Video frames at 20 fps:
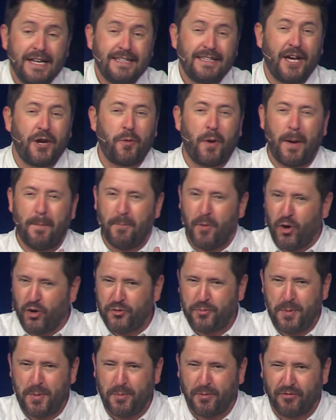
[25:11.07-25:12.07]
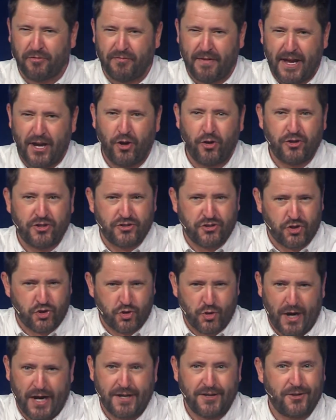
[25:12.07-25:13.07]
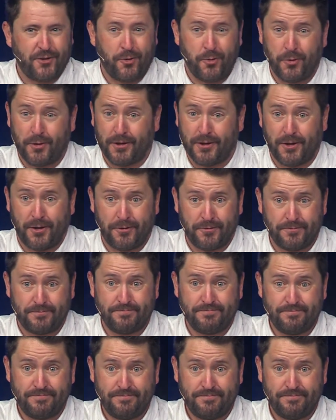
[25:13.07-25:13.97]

Tell you what, most people fail because they're trying to do it alone.